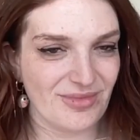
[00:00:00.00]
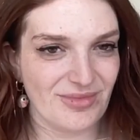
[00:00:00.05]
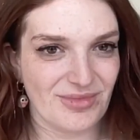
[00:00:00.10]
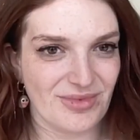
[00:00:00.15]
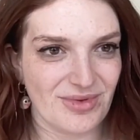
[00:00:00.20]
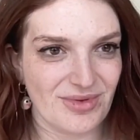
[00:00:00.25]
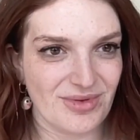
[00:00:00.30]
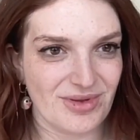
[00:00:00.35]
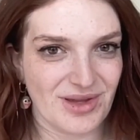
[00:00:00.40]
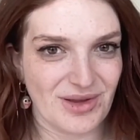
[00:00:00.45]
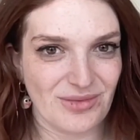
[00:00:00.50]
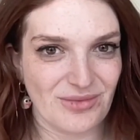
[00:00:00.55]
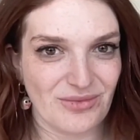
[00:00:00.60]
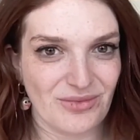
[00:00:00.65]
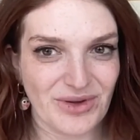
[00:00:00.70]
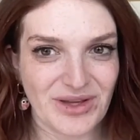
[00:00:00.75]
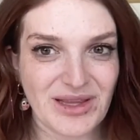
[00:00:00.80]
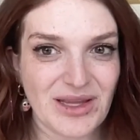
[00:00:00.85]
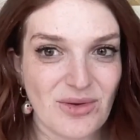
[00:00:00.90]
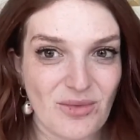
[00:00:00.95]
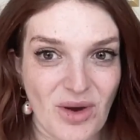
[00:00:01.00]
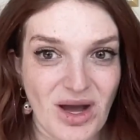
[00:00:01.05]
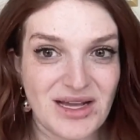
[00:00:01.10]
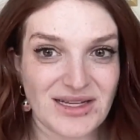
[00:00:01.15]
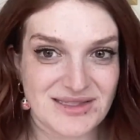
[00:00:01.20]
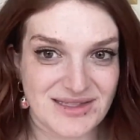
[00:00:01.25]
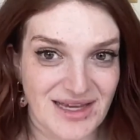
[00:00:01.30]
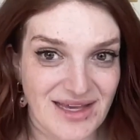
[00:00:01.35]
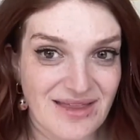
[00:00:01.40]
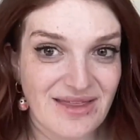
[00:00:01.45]
it really was
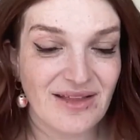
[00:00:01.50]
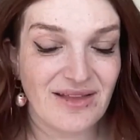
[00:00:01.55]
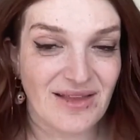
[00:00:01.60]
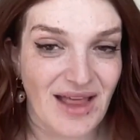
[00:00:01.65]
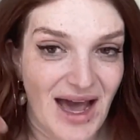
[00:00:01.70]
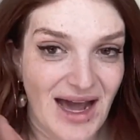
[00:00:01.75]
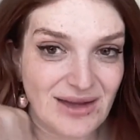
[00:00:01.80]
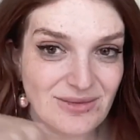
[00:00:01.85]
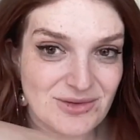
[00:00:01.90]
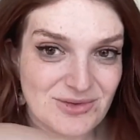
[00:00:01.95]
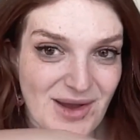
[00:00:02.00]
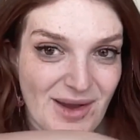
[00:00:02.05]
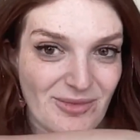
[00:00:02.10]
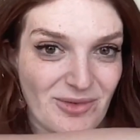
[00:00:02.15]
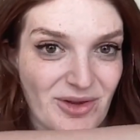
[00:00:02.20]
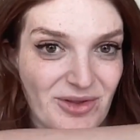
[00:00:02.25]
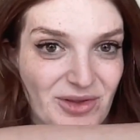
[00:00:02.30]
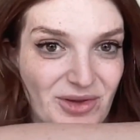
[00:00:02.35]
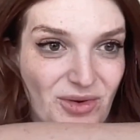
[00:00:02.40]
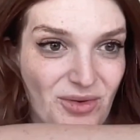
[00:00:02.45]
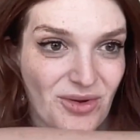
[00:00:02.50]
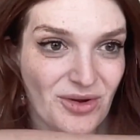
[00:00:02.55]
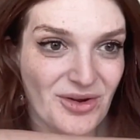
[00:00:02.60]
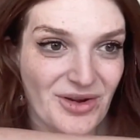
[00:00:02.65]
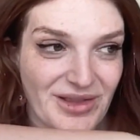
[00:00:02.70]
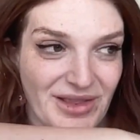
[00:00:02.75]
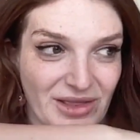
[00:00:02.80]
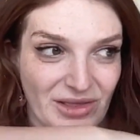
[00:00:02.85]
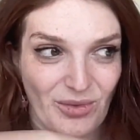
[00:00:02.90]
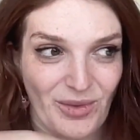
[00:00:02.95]
like the line was wrapped around the corner, and
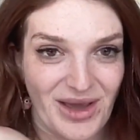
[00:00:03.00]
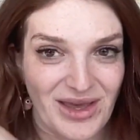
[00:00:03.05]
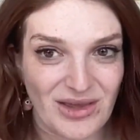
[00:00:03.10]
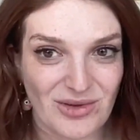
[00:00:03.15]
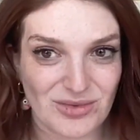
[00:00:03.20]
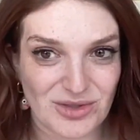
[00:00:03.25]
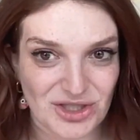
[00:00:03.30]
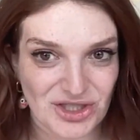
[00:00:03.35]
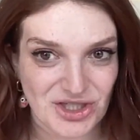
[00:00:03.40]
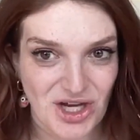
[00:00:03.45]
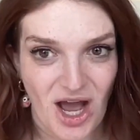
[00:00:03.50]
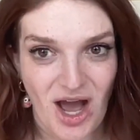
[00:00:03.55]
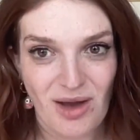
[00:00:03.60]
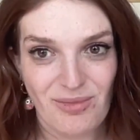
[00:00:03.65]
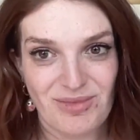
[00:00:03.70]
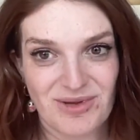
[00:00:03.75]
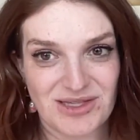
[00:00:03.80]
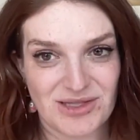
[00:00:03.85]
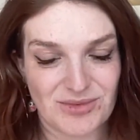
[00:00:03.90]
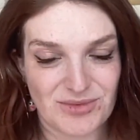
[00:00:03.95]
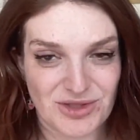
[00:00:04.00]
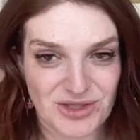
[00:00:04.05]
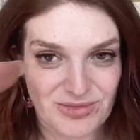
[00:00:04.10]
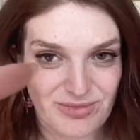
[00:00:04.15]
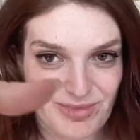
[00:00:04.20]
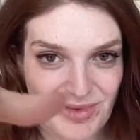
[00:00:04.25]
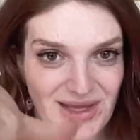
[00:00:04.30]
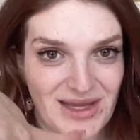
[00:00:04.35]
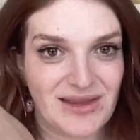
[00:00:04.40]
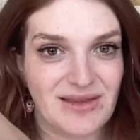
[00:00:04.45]
then the way you would shop is you would just
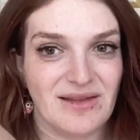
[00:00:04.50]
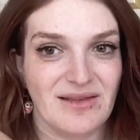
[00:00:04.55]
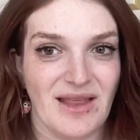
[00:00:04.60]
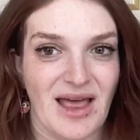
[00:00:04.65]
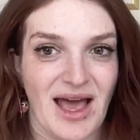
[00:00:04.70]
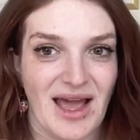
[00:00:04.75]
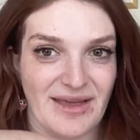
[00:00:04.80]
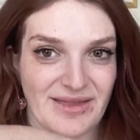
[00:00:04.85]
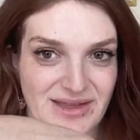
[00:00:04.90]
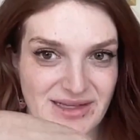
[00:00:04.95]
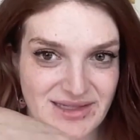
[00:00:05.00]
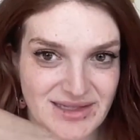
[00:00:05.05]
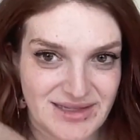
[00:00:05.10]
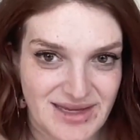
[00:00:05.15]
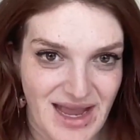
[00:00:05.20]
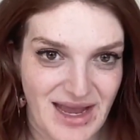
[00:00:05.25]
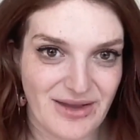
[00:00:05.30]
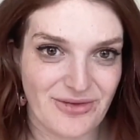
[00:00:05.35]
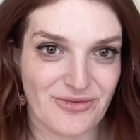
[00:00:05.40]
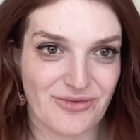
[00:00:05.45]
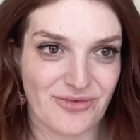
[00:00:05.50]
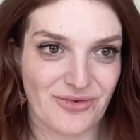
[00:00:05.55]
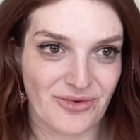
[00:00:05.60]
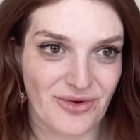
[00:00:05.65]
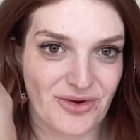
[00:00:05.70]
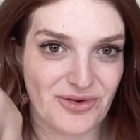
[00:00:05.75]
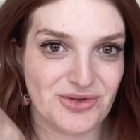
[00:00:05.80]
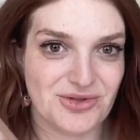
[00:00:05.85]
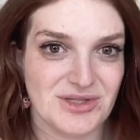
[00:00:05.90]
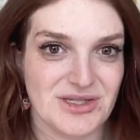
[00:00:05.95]
be in the line that snaked through the
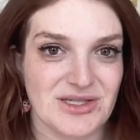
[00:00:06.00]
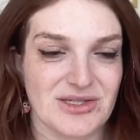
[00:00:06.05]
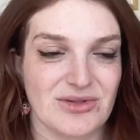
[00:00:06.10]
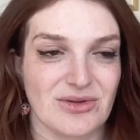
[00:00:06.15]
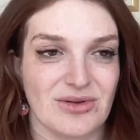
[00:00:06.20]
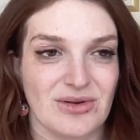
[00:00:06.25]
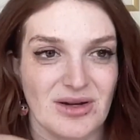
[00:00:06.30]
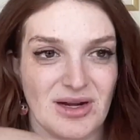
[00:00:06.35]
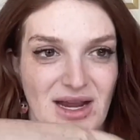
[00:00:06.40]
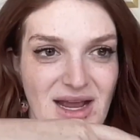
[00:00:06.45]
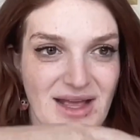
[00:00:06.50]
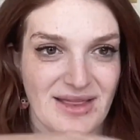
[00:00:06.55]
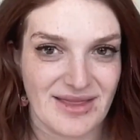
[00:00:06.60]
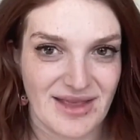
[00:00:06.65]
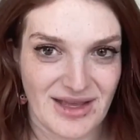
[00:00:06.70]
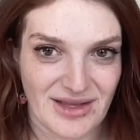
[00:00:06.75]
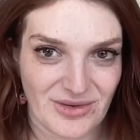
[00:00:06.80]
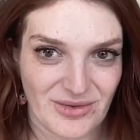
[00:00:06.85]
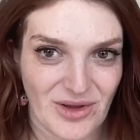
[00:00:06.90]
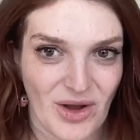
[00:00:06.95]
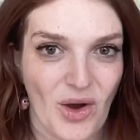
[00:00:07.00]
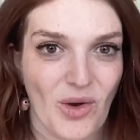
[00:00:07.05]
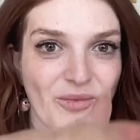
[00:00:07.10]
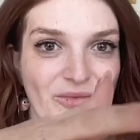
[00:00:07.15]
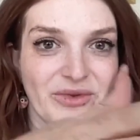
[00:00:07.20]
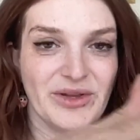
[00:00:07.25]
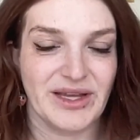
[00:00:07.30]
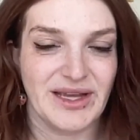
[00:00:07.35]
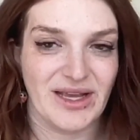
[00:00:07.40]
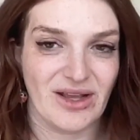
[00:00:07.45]
grocery store, and then you
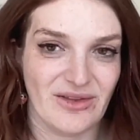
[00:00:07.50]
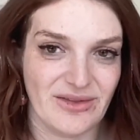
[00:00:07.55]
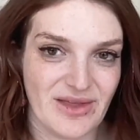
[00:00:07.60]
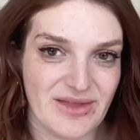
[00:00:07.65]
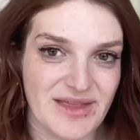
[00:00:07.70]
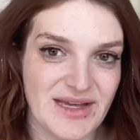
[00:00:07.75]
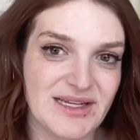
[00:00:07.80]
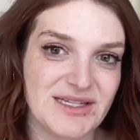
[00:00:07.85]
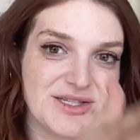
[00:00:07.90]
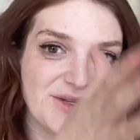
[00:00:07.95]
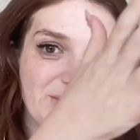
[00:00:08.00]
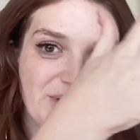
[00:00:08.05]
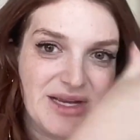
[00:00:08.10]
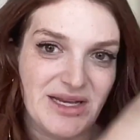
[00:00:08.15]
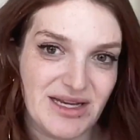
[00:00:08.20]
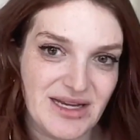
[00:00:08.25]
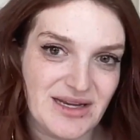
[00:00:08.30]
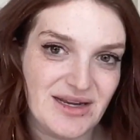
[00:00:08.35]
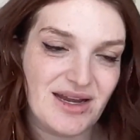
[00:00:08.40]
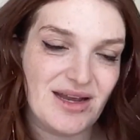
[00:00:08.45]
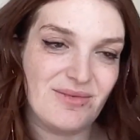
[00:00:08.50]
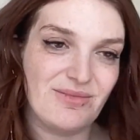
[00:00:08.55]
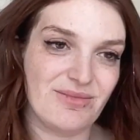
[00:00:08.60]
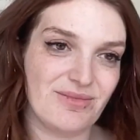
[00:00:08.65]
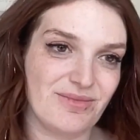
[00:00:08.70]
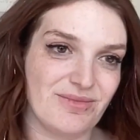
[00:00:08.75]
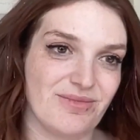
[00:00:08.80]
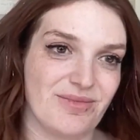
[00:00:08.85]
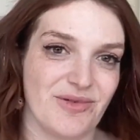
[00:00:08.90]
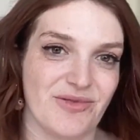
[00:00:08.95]
hopefully get all the things you needed
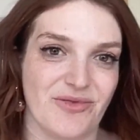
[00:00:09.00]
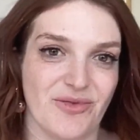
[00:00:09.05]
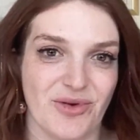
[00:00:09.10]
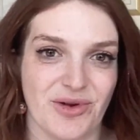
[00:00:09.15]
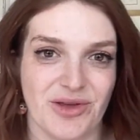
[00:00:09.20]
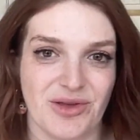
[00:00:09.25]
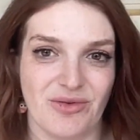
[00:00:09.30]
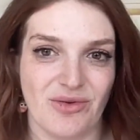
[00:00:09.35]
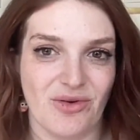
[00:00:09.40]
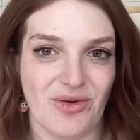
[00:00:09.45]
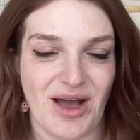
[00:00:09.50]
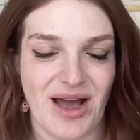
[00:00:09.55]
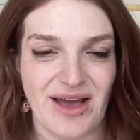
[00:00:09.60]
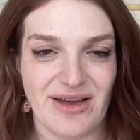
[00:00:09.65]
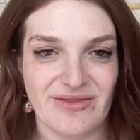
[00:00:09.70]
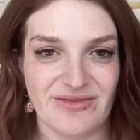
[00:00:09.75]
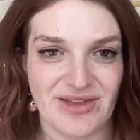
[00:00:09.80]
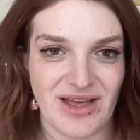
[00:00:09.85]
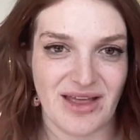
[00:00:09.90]
before you arrived at